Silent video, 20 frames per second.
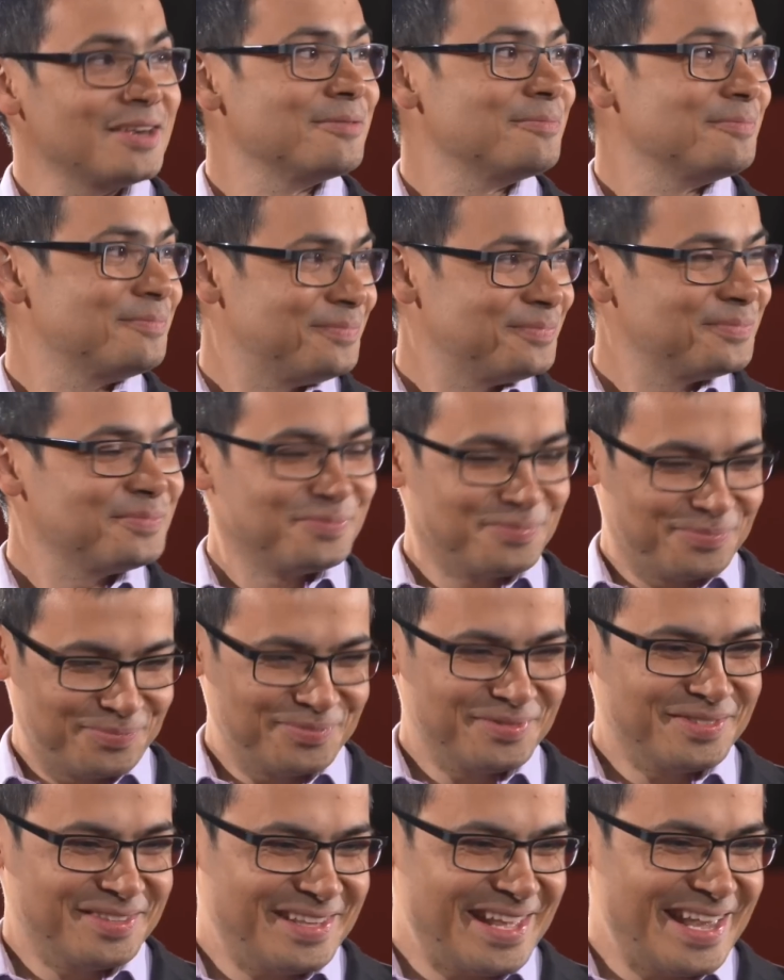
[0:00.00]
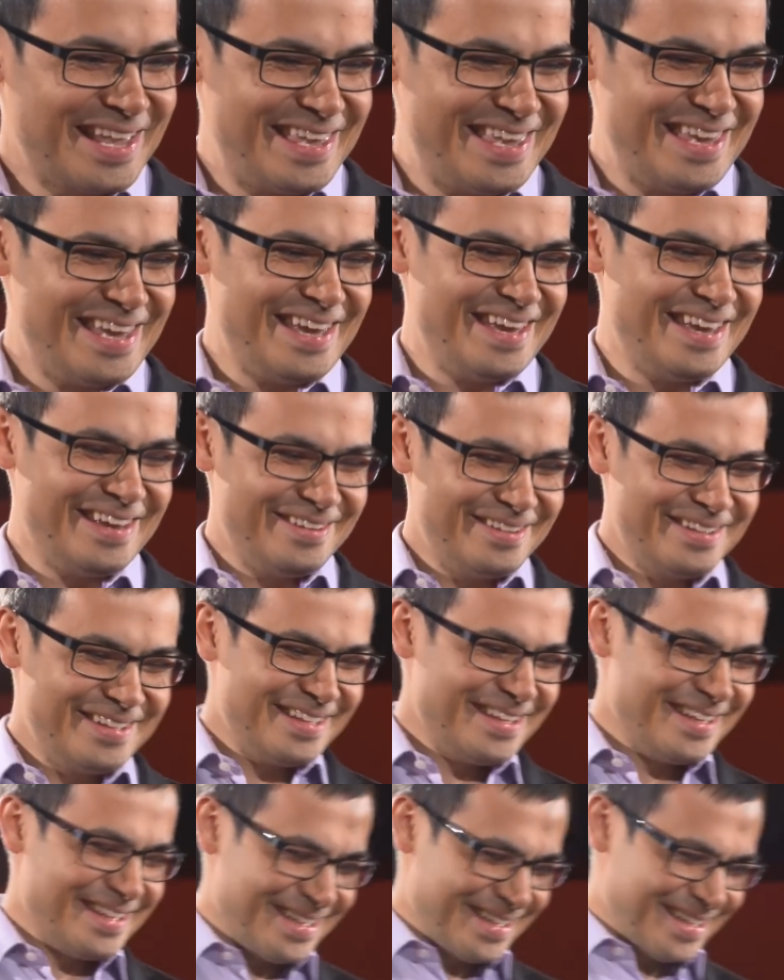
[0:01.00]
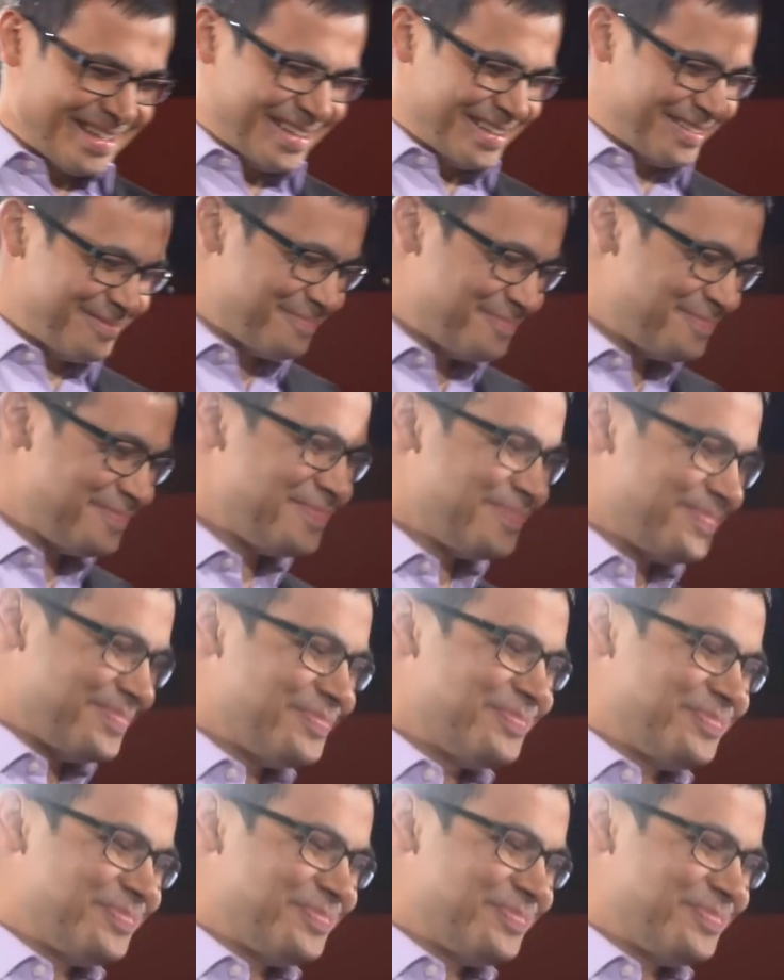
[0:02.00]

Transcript: awards, which is sort of unbelievable, really. A lot